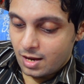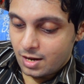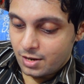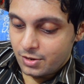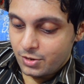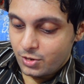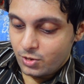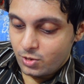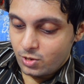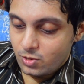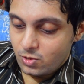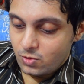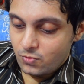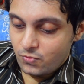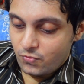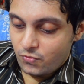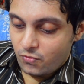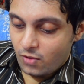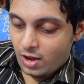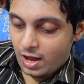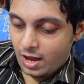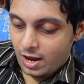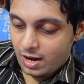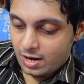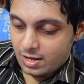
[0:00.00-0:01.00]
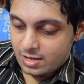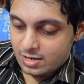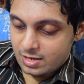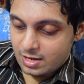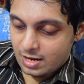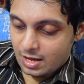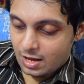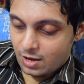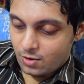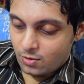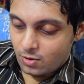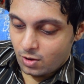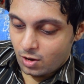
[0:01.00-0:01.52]
Do you fall in
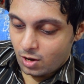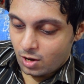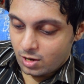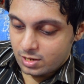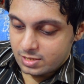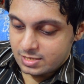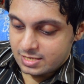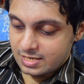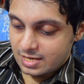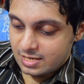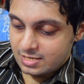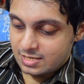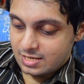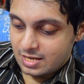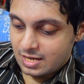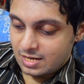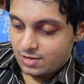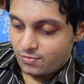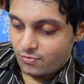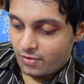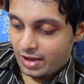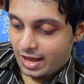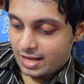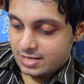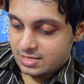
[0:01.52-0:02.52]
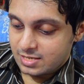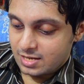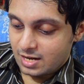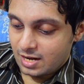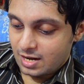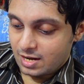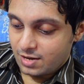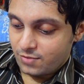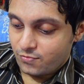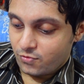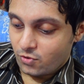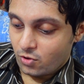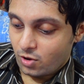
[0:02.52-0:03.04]
love or just get
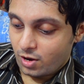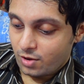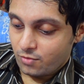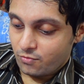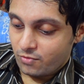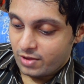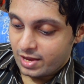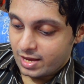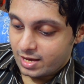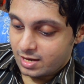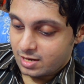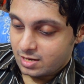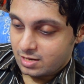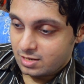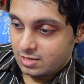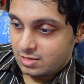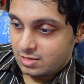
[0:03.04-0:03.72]
fascinated for a week?